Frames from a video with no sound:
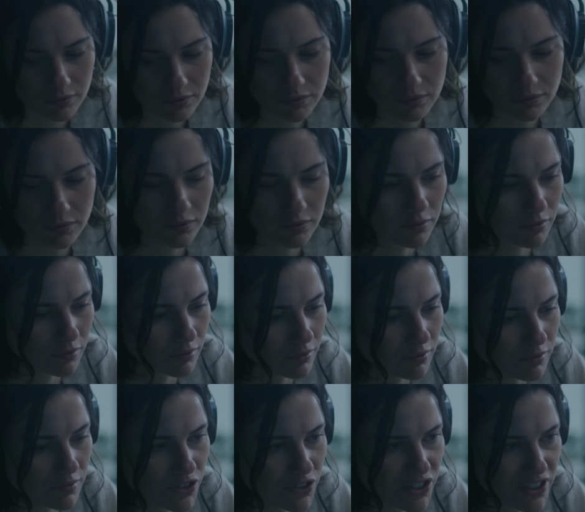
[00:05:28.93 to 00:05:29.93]
but just like the
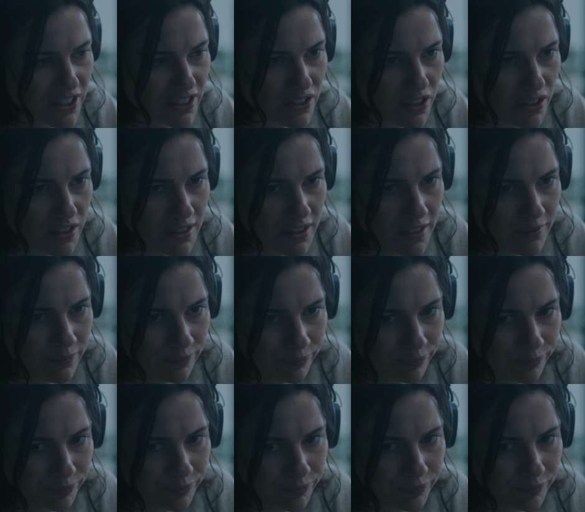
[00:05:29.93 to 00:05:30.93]
others, she doesn't
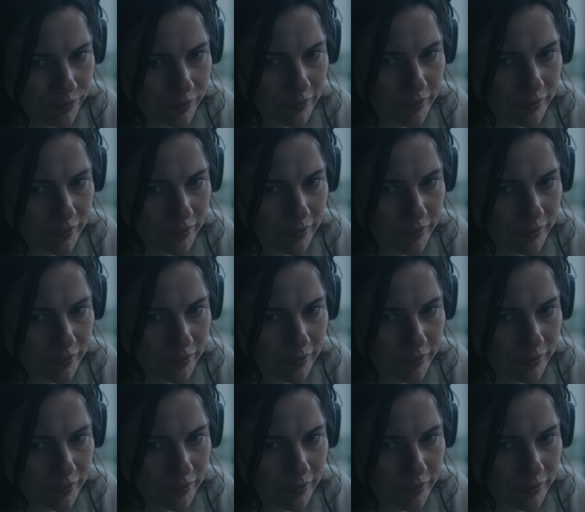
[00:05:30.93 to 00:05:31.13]
disclose how